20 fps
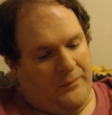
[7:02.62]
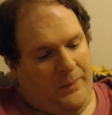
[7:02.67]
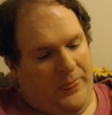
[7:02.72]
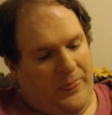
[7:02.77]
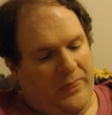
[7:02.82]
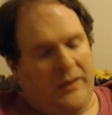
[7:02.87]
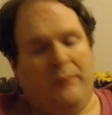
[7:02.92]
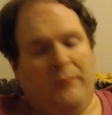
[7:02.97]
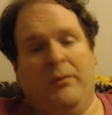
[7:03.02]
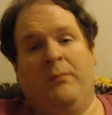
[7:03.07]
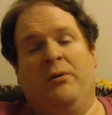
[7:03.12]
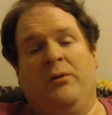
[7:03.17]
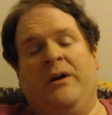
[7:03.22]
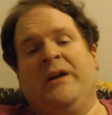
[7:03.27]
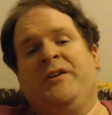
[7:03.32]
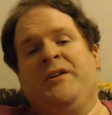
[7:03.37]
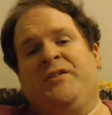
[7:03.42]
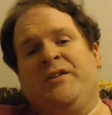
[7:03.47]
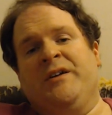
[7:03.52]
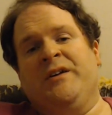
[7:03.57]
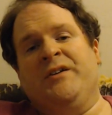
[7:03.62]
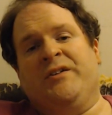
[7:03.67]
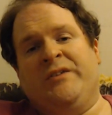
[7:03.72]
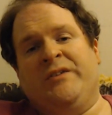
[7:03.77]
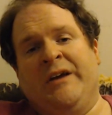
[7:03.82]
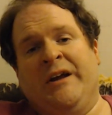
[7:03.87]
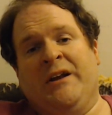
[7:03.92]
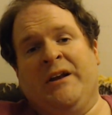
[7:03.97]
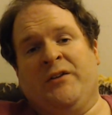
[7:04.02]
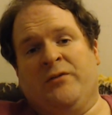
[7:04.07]
And remember, incense
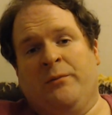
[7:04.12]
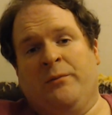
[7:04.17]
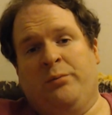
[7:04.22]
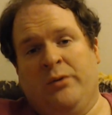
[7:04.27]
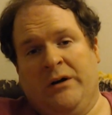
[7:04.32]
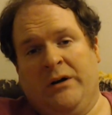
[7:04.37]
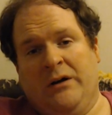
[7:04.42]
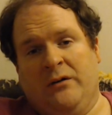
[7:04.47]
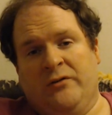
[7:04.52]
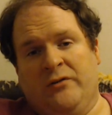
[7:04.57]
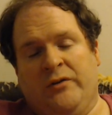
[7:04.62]
stands for prayer.